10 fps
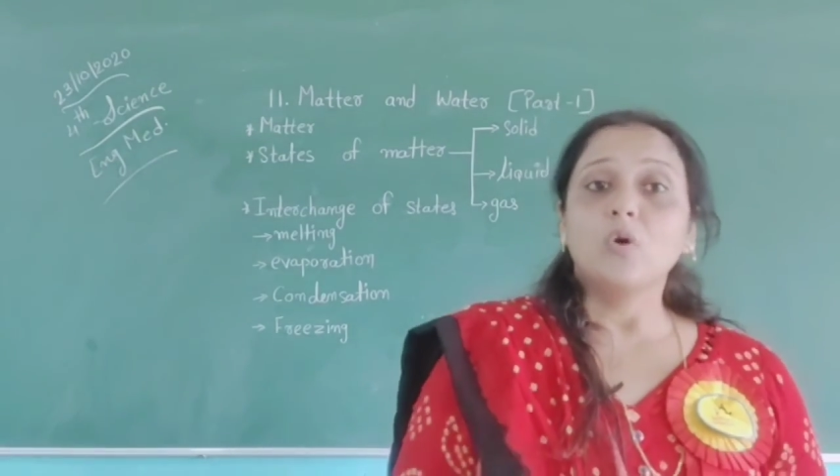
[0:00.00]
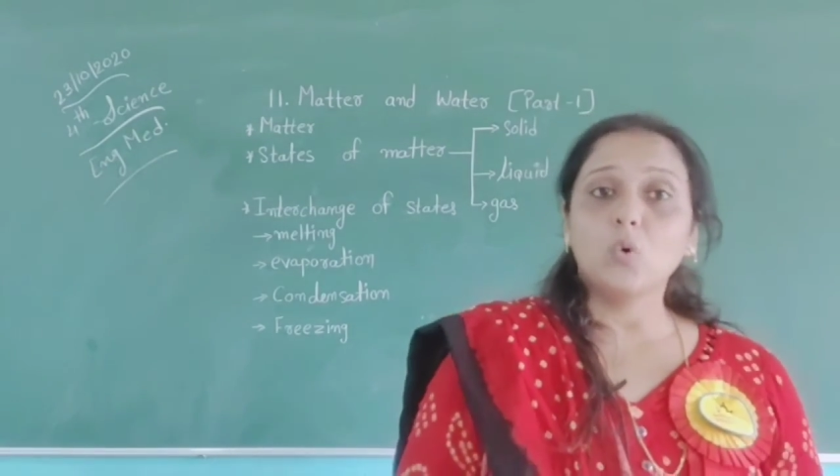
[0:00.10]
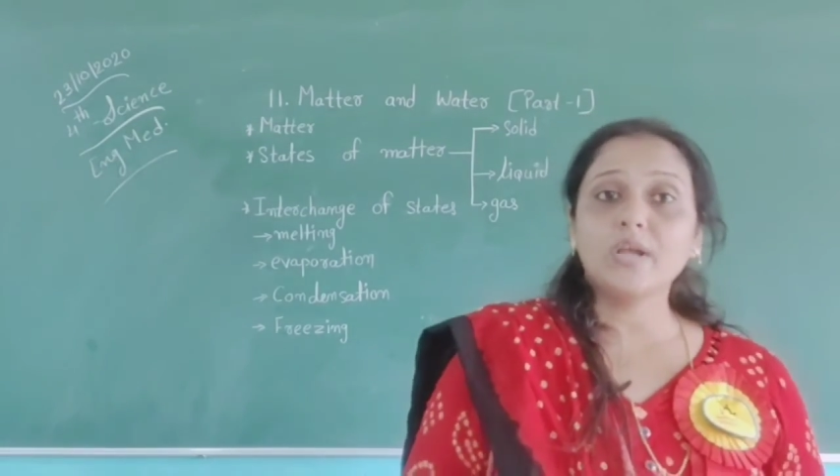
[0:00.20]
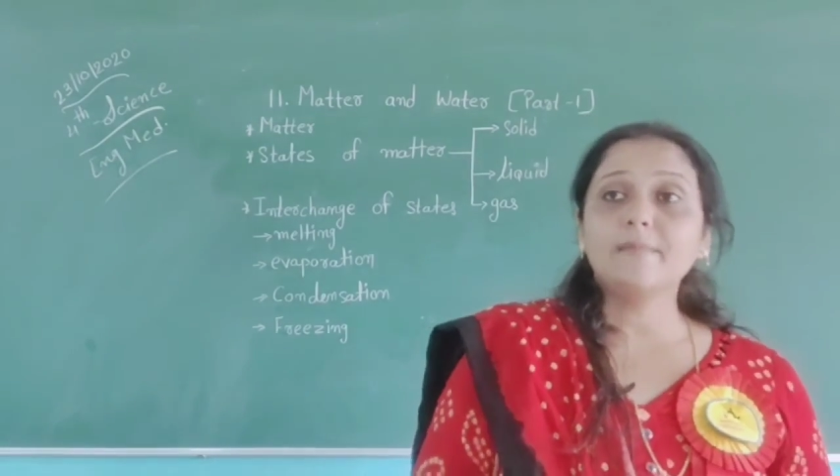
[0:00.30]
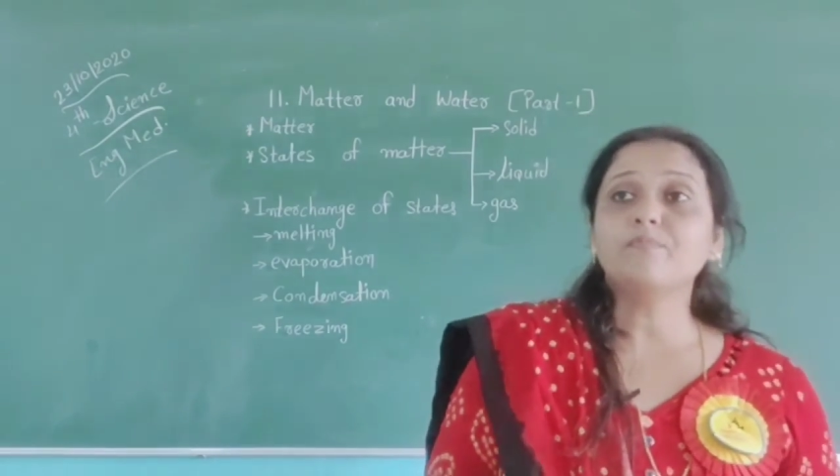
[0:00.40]

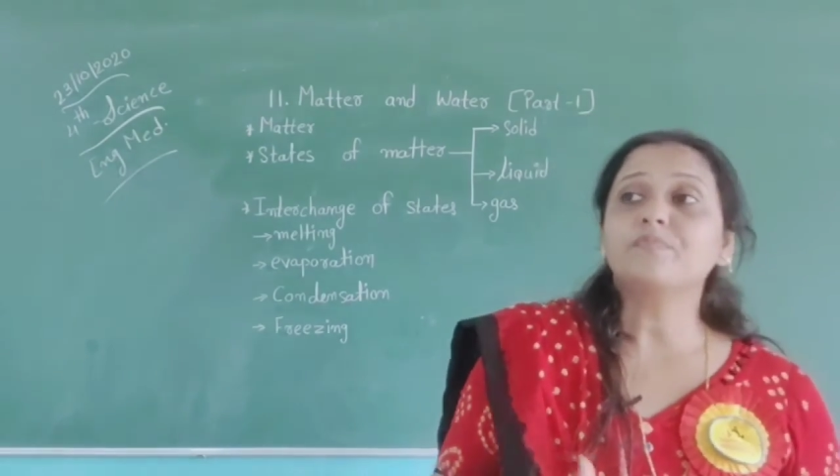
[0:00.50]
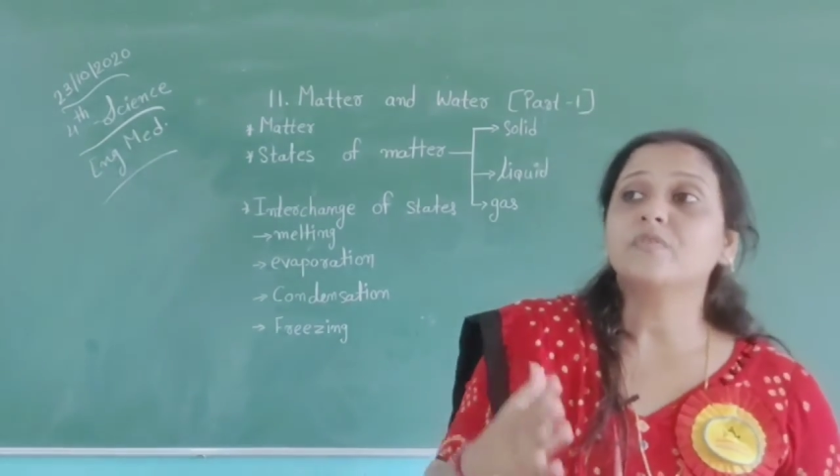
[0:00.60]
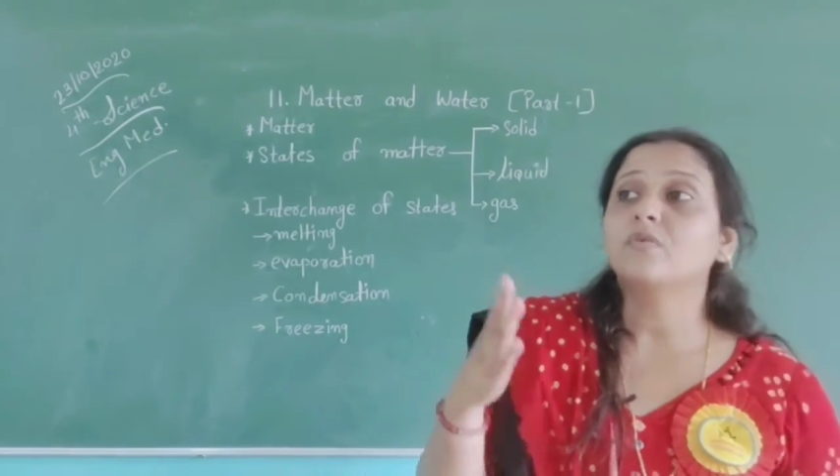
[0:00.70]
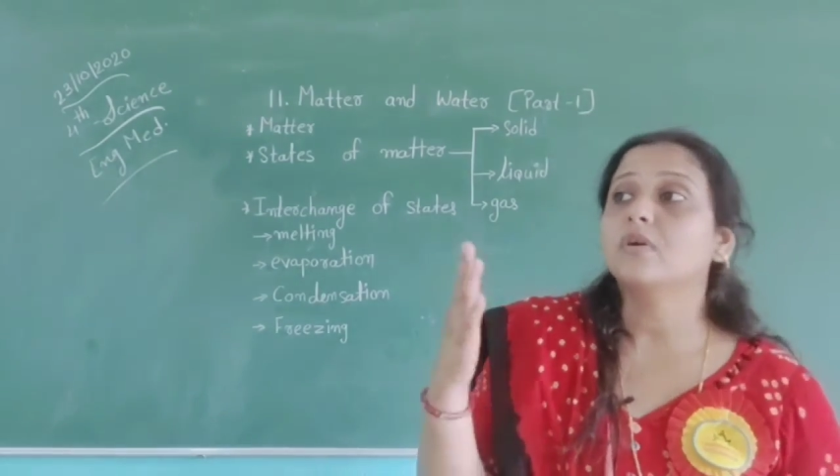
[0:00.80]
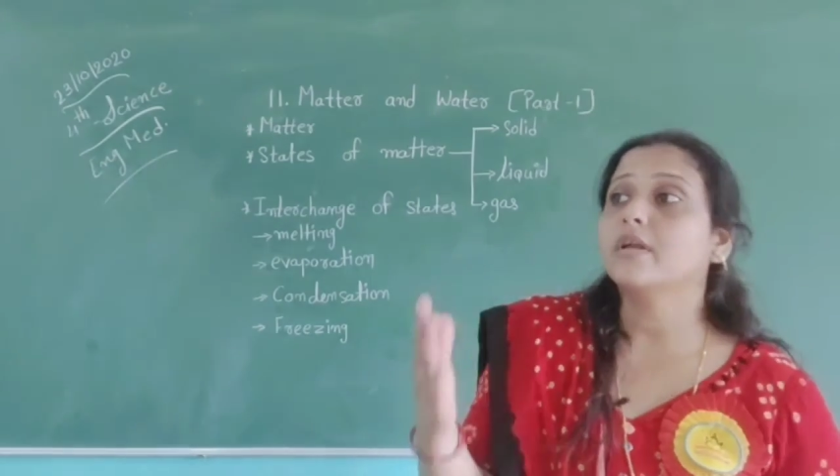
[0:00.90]
Okay,
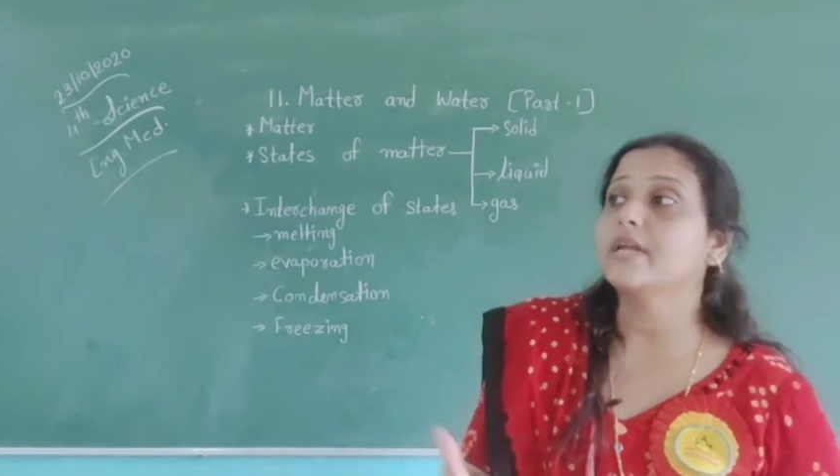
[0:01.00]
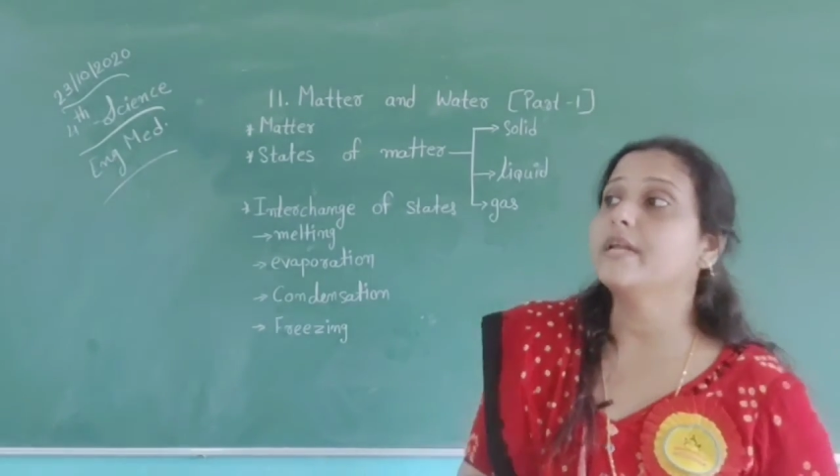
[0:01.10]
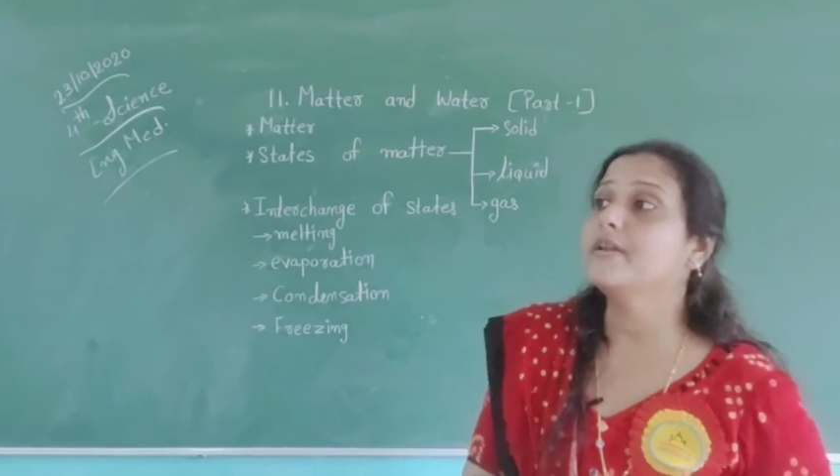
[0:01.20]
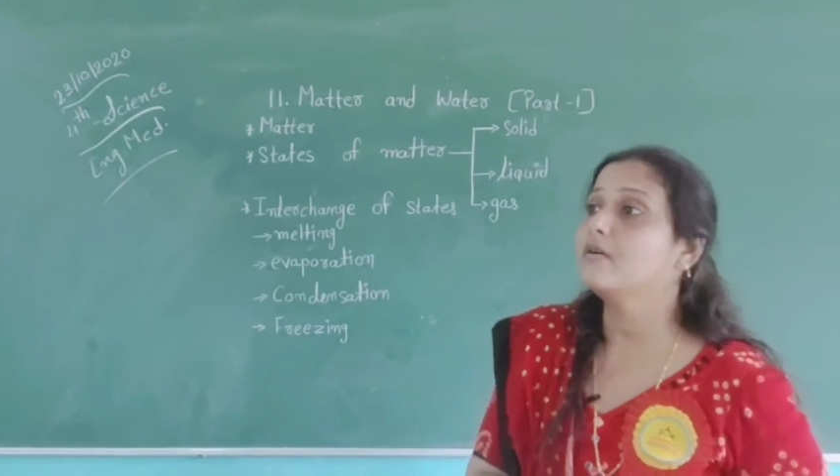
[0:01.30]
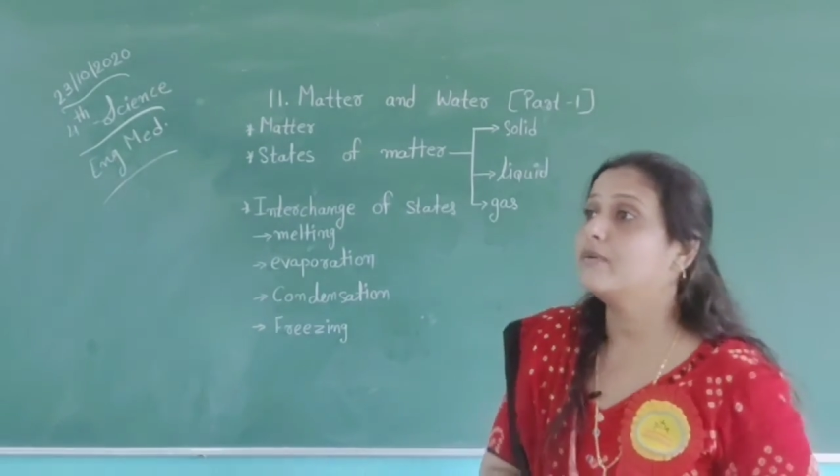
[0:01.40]

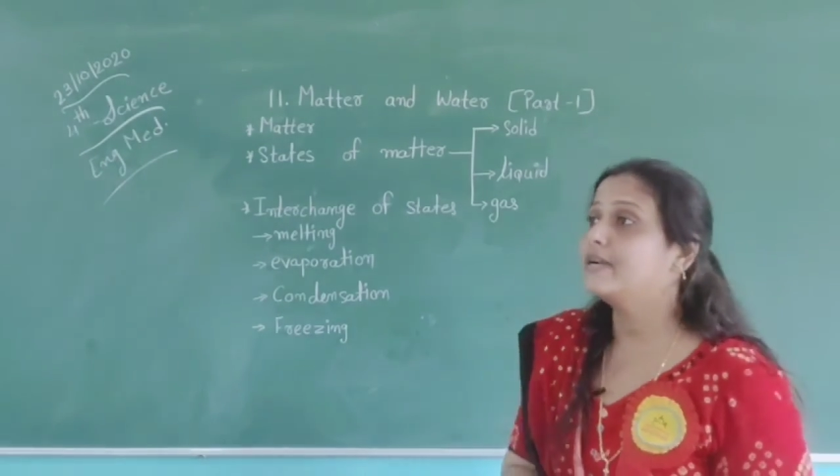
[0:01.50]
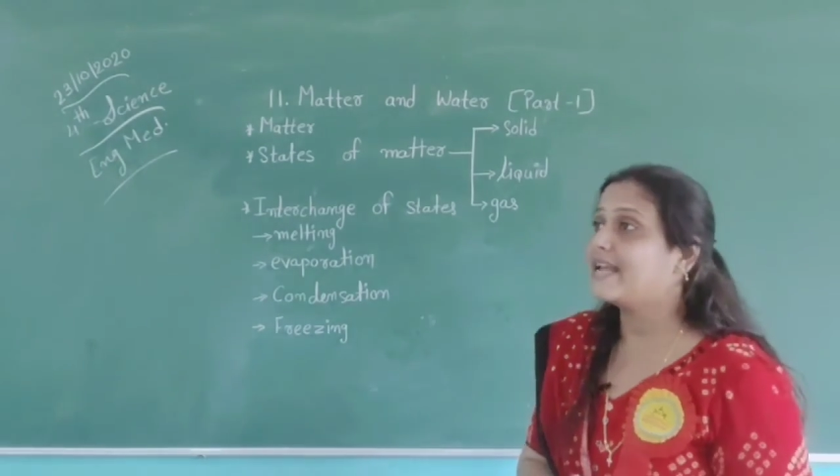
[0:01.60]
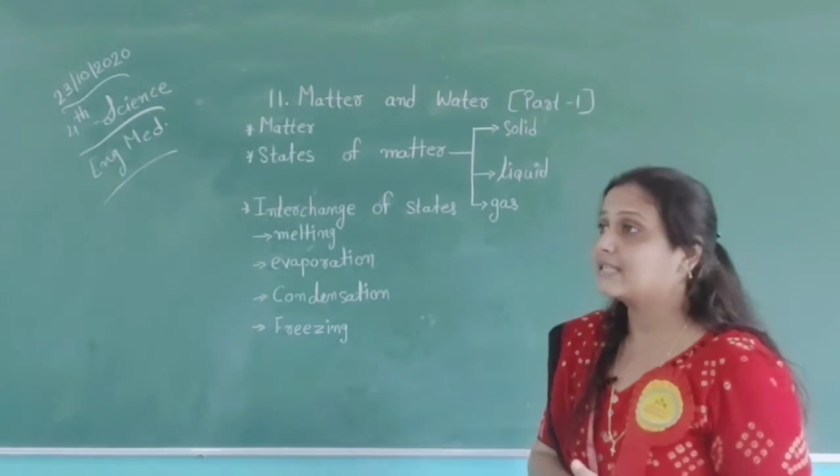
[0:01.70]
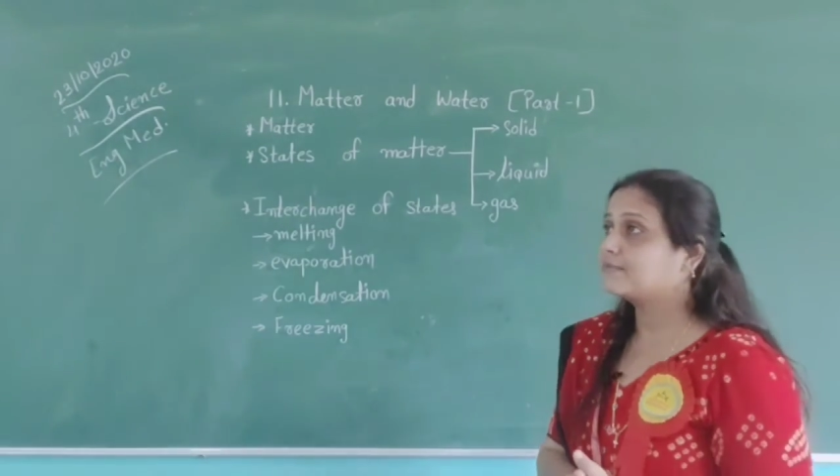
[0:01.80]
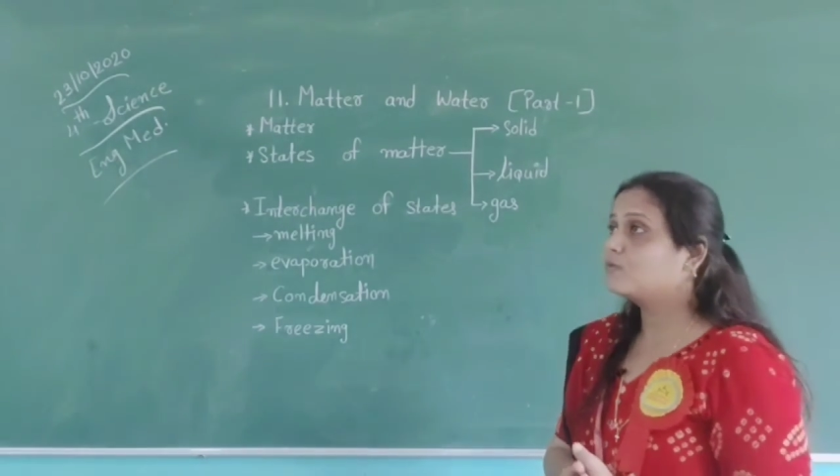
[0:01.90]
in our
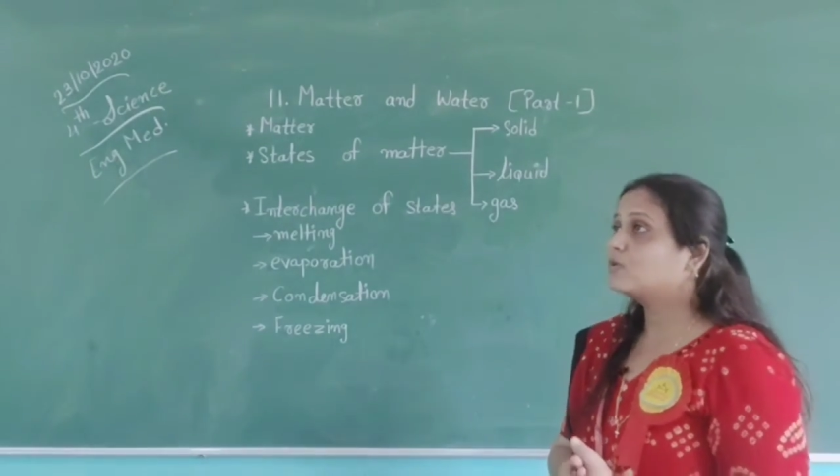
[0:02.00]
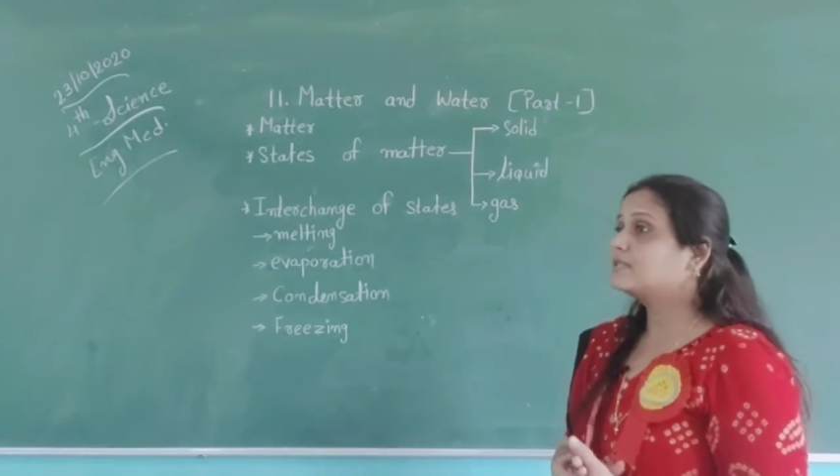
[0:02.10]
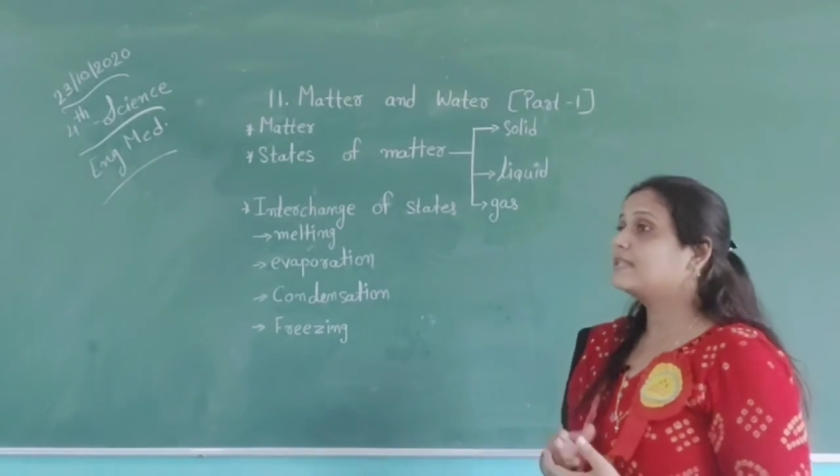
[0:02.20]
textbooks